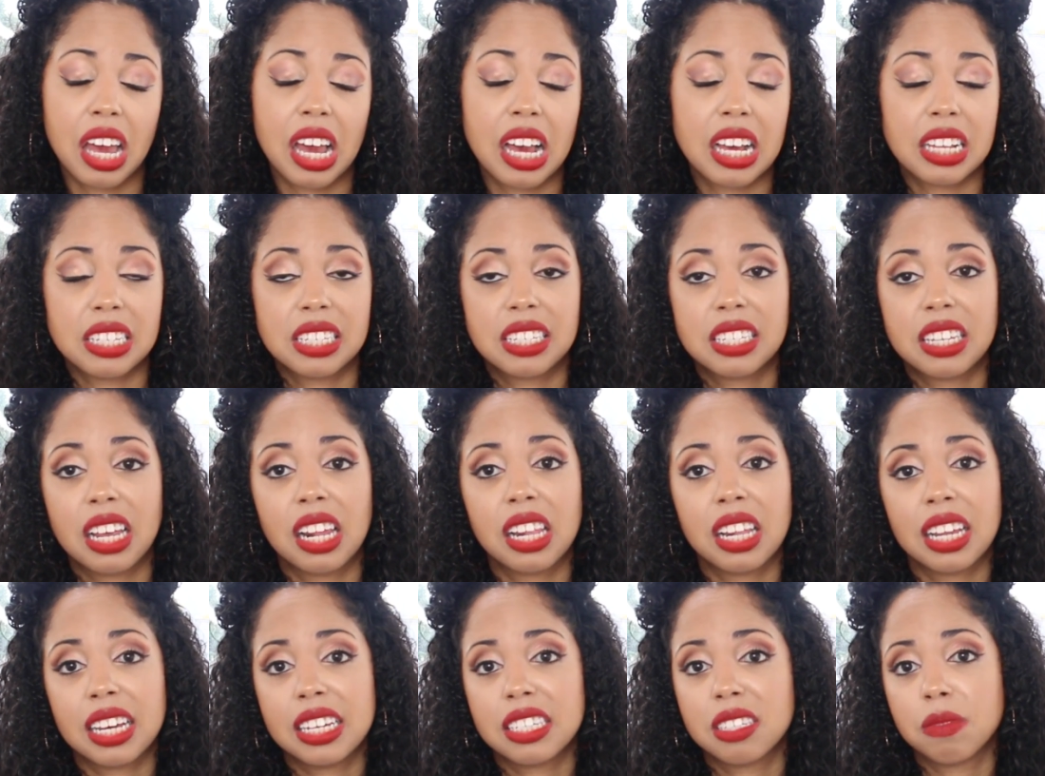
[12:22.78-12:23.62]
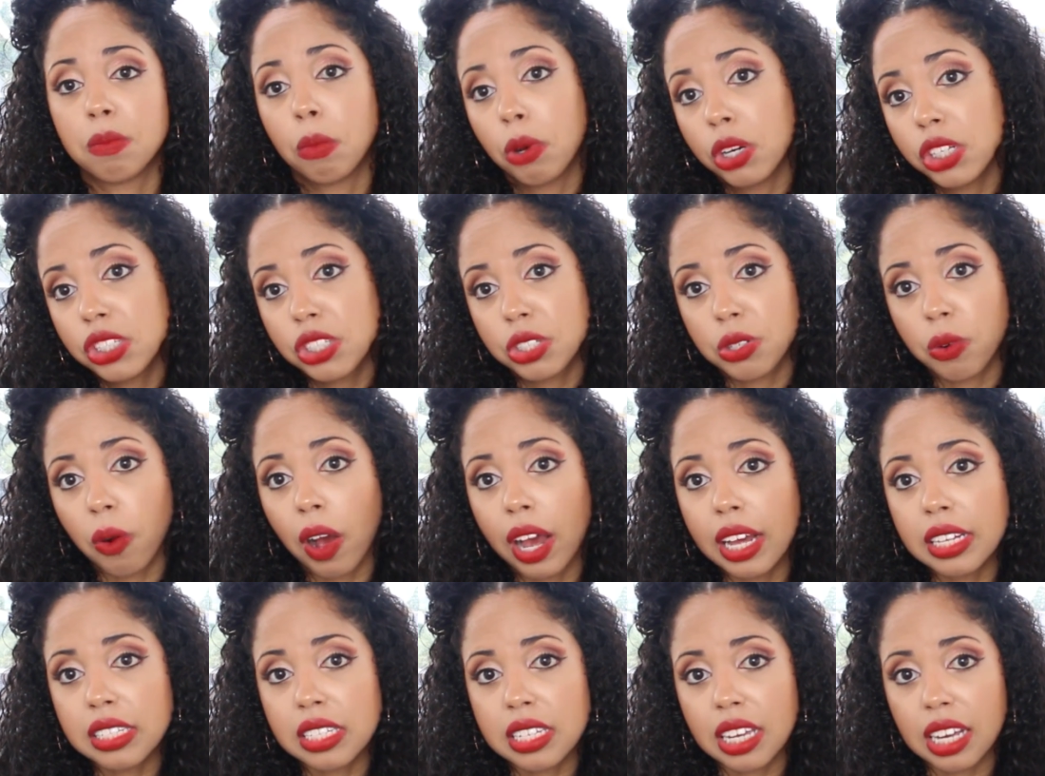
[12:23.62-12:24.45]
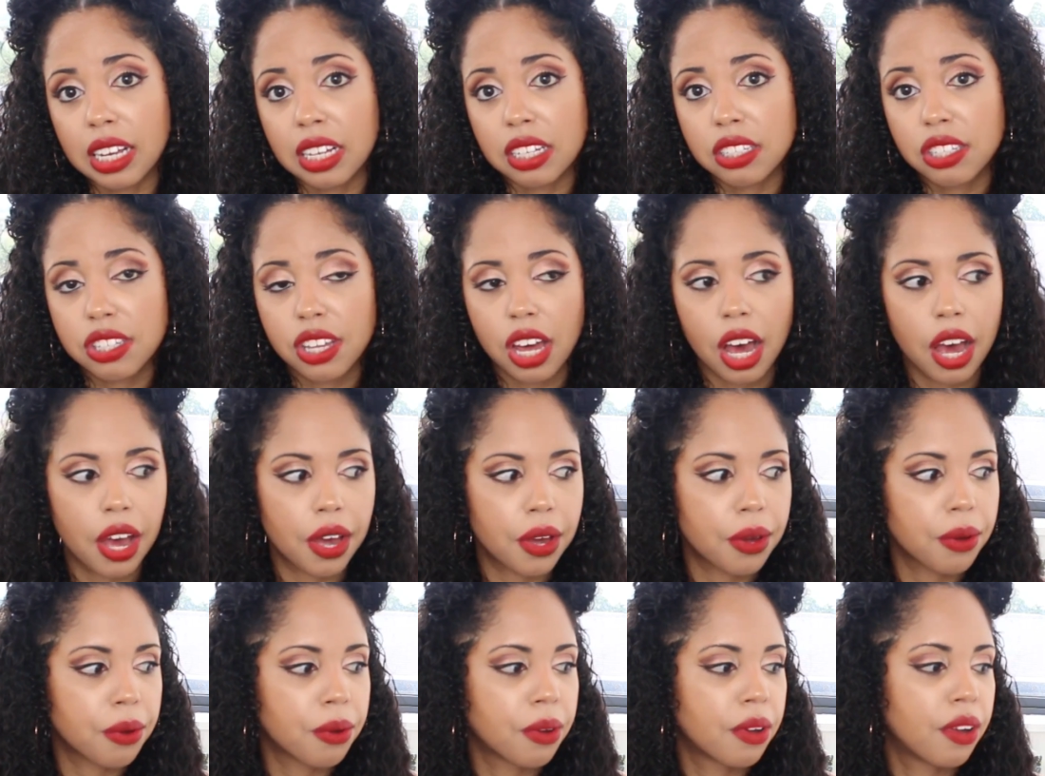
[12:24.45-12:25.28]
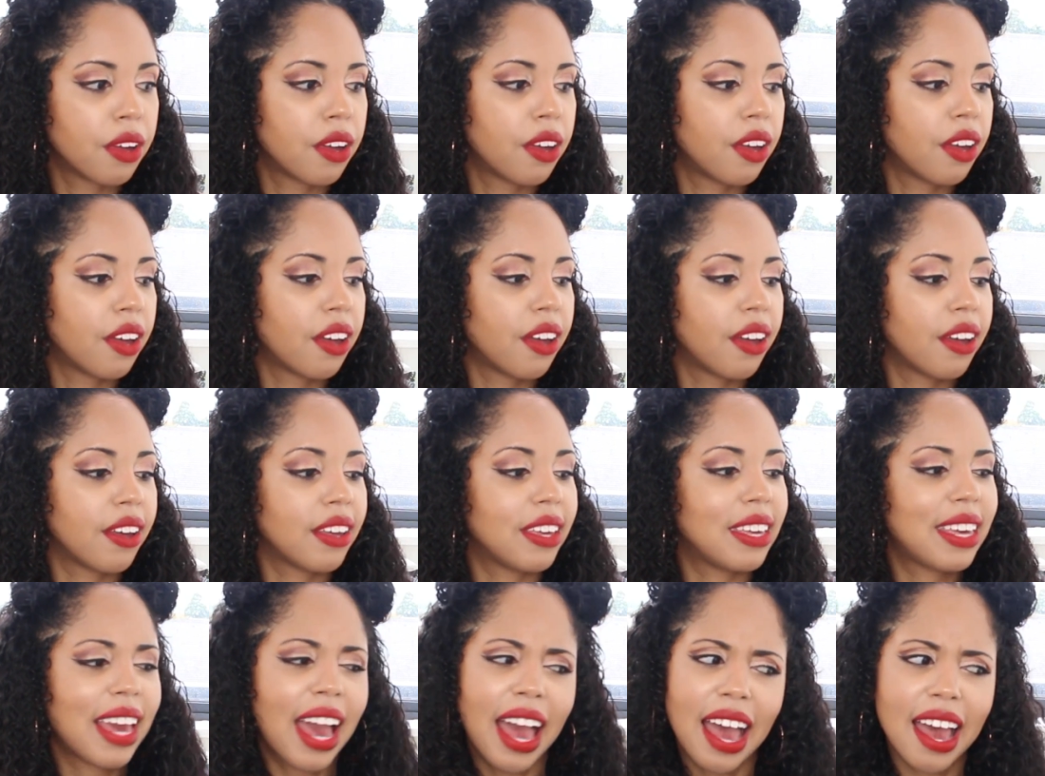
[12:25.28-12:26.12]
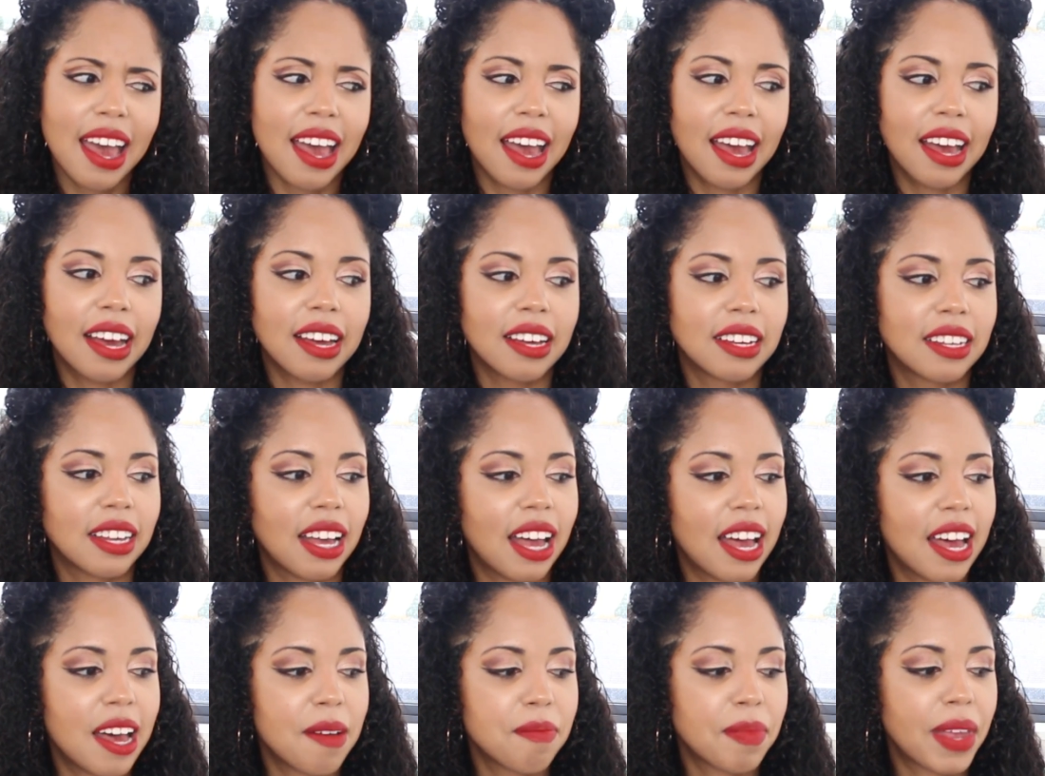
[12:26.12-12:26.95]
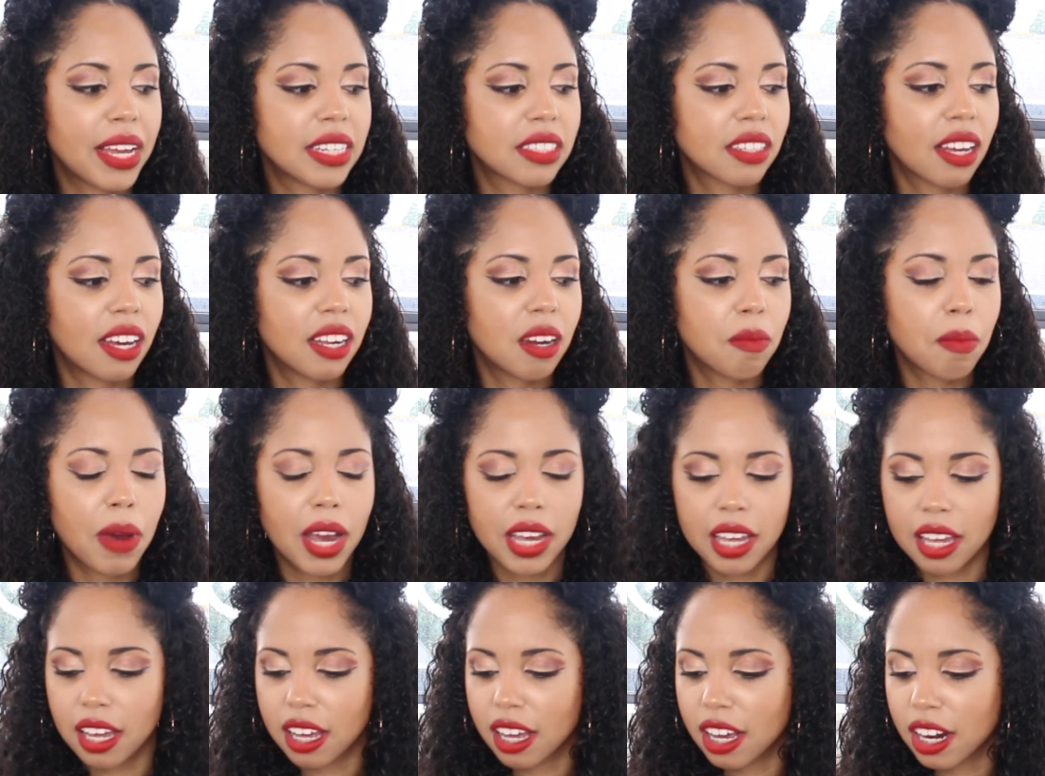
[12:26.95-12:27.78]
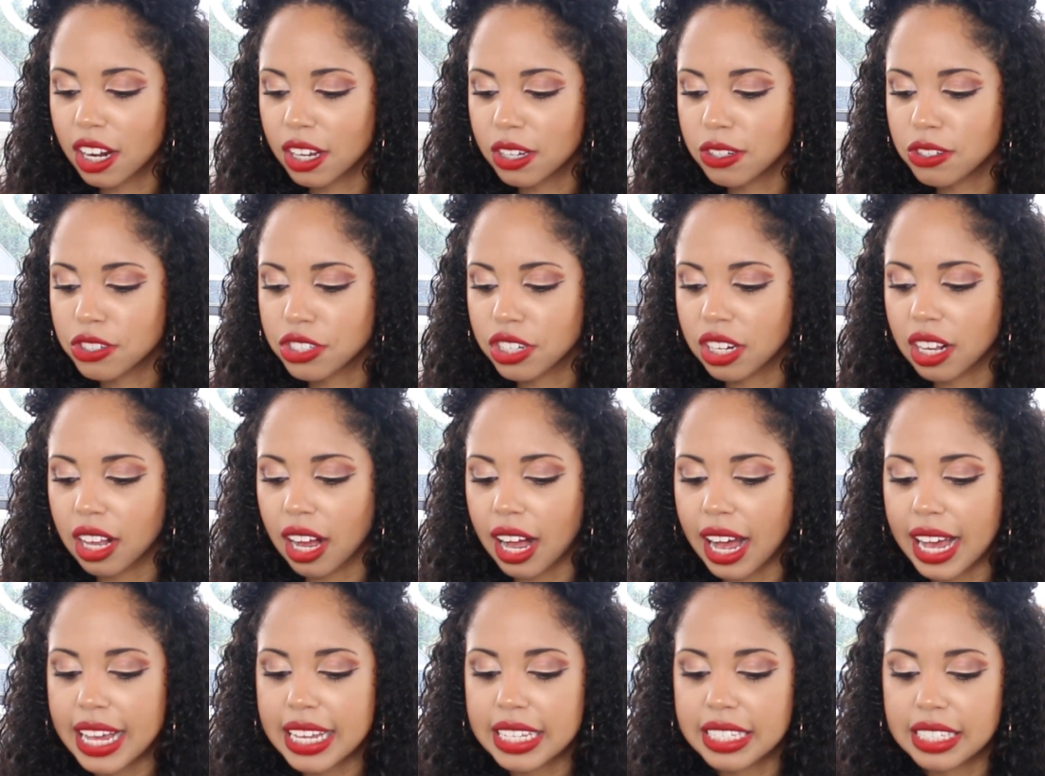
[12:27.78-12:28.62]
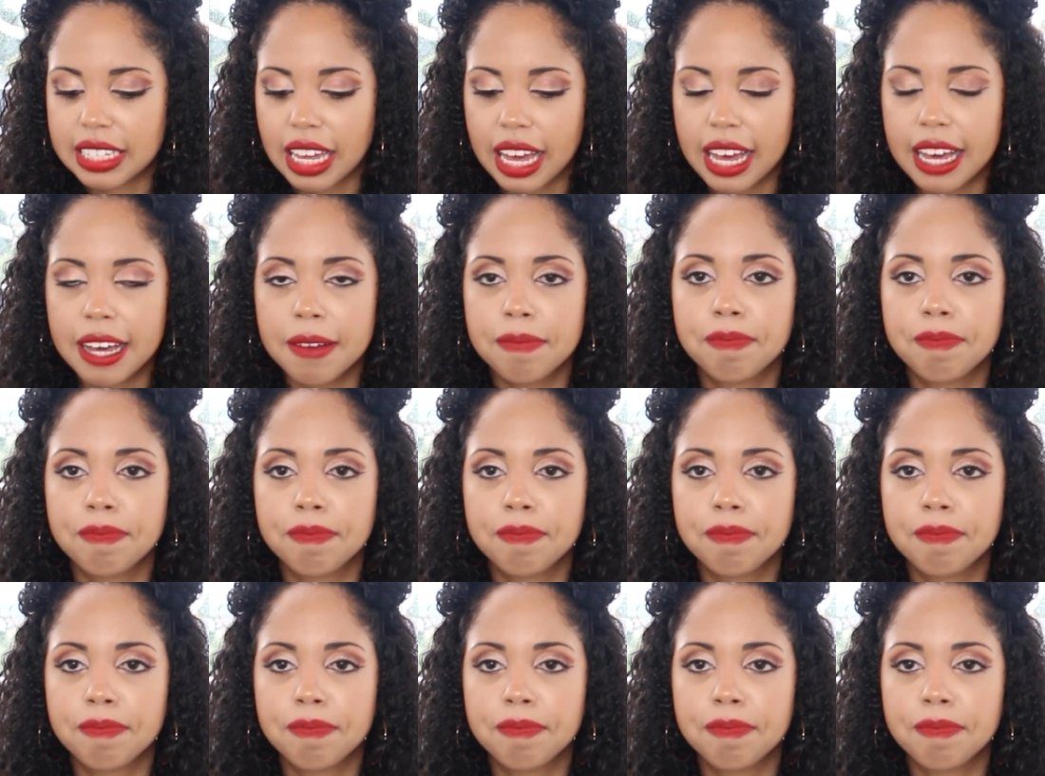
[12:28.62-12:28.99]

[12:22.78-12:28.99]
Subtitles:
it still is moisturizing. So yeah, that's kind of my conclusion, guys.